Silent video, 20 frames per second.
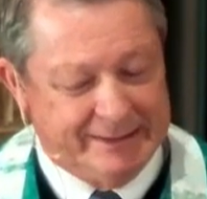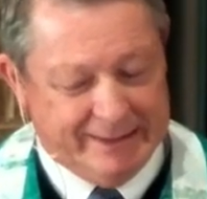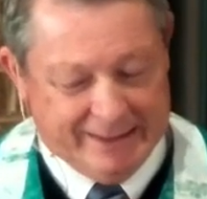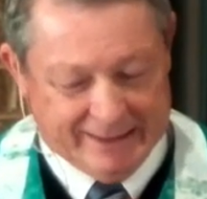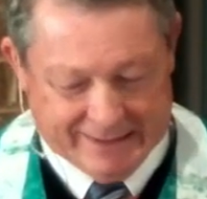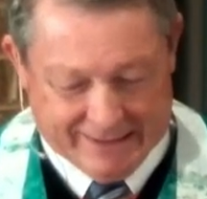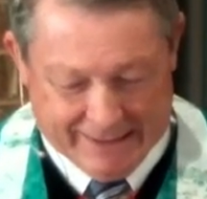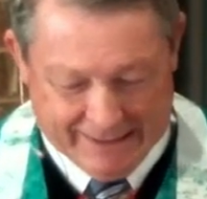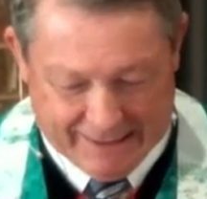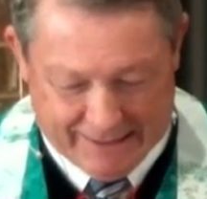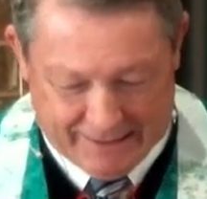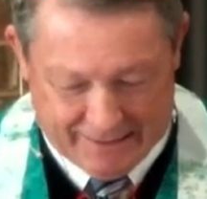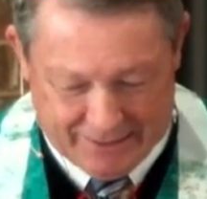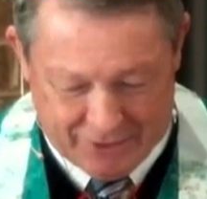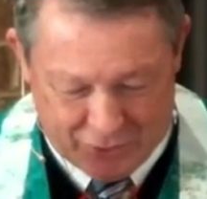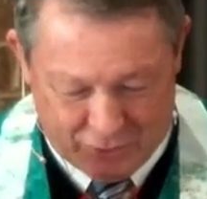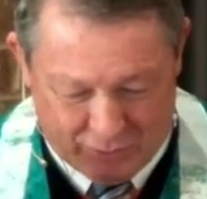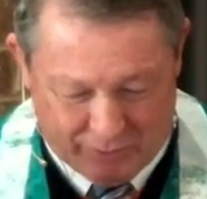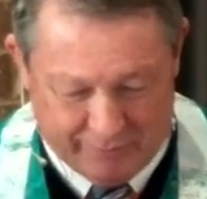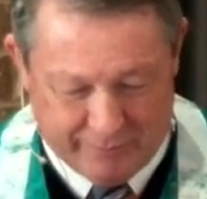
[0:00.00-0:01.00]
and taking
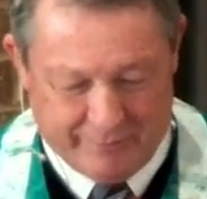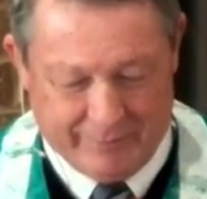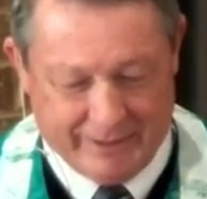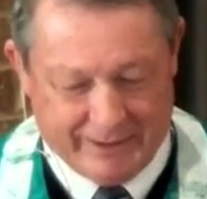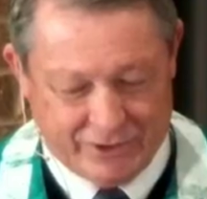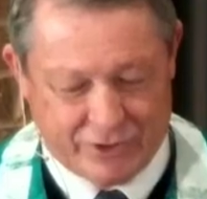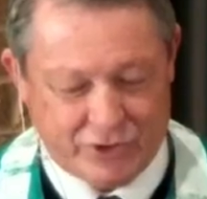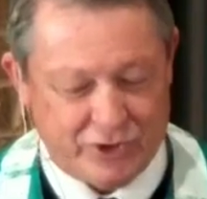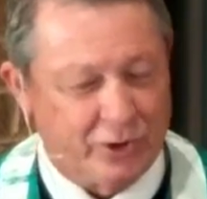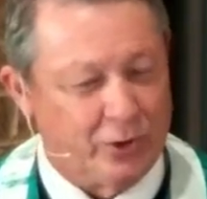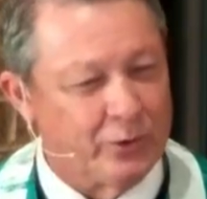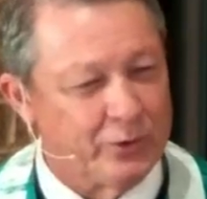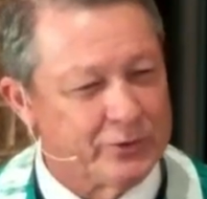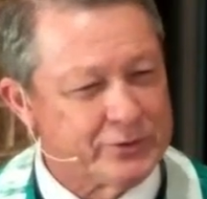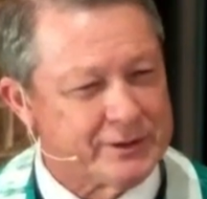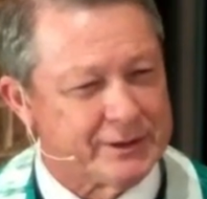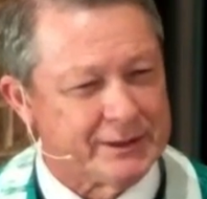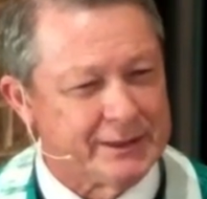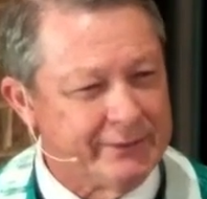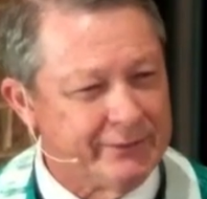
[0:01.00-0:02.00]
this woman by the
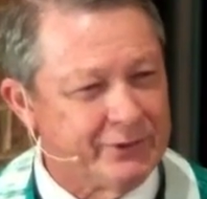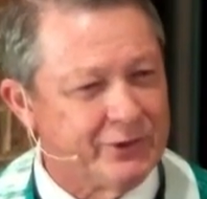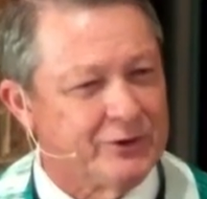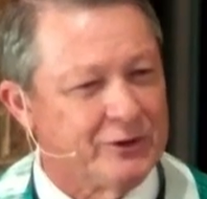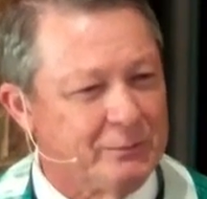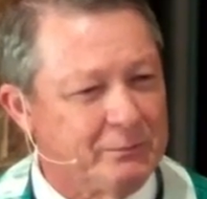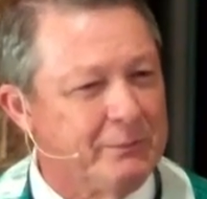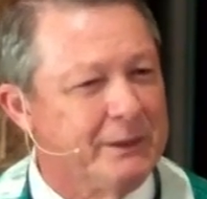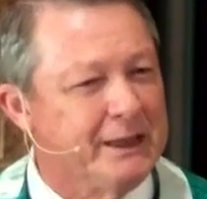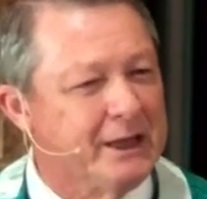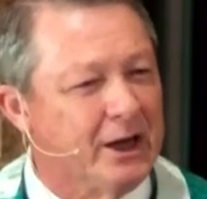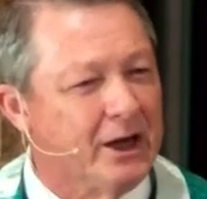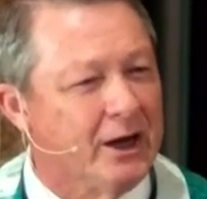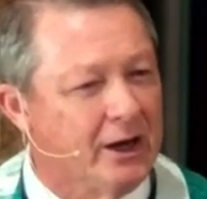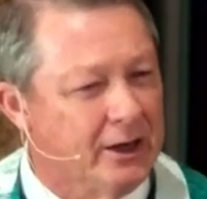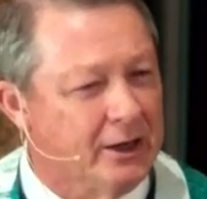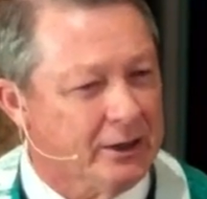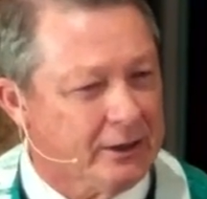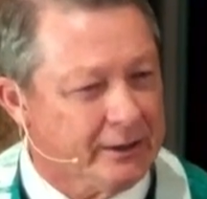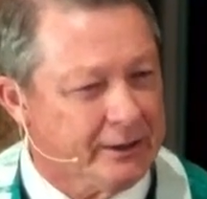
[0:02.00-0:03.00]
shoulders and giving her a big
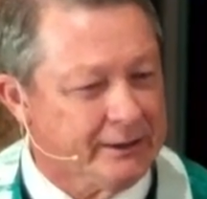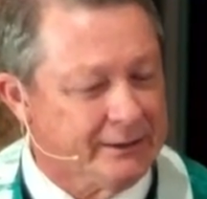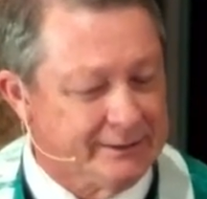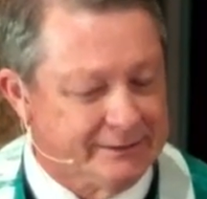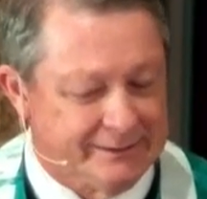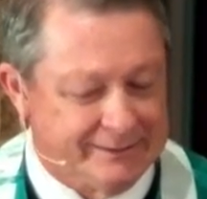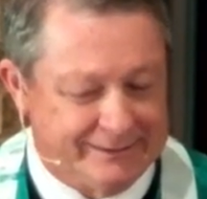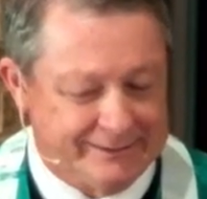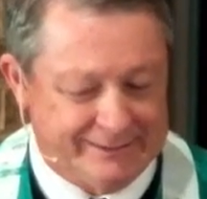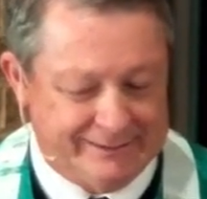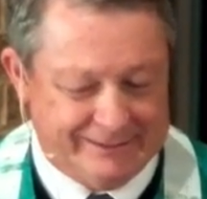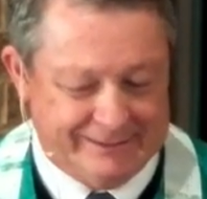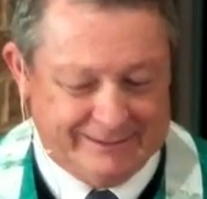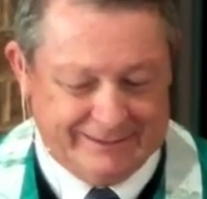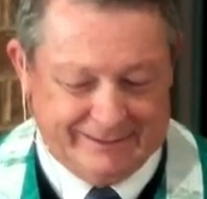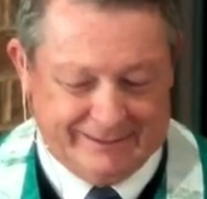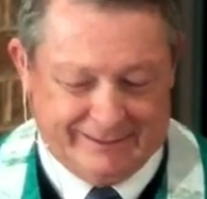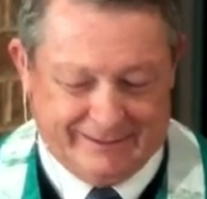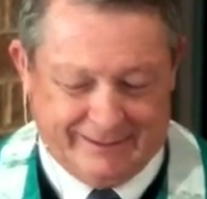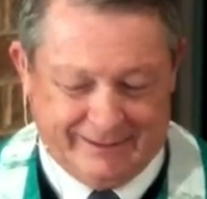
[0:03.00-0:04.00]
hug
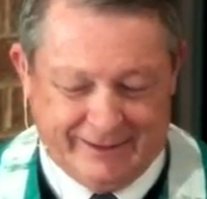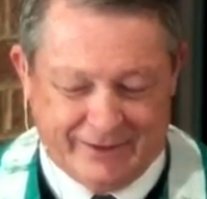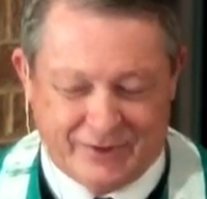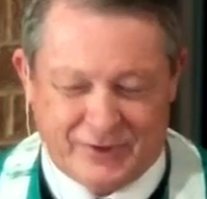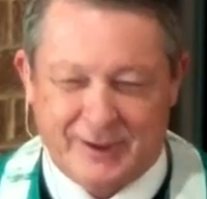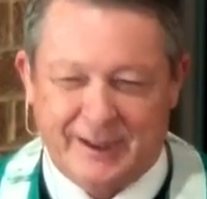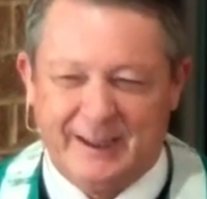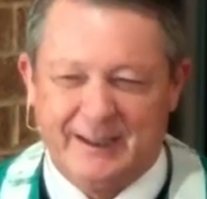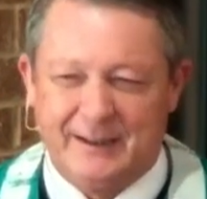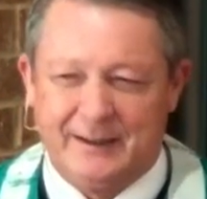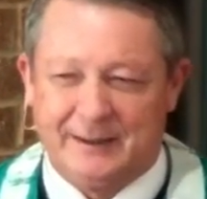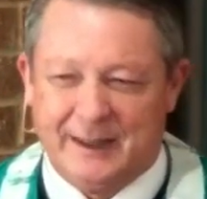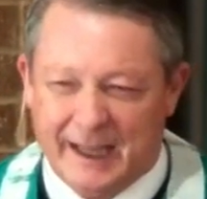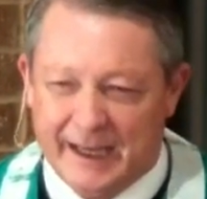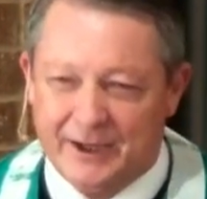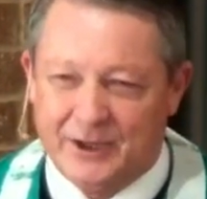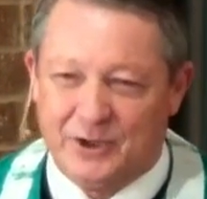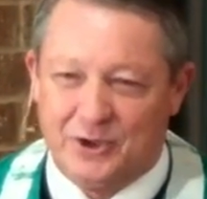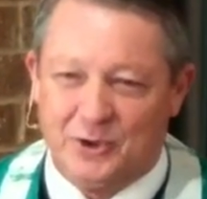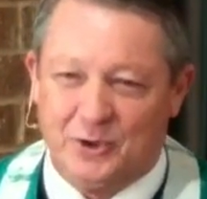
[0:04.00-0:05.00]
and saying,
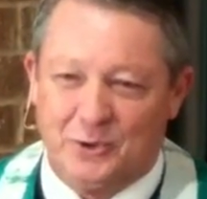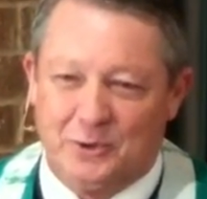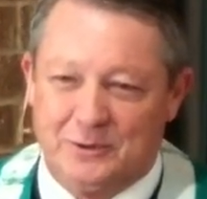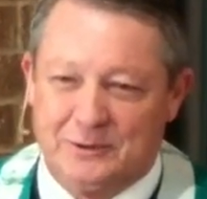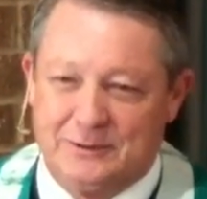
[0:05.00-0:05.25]
"Thank you.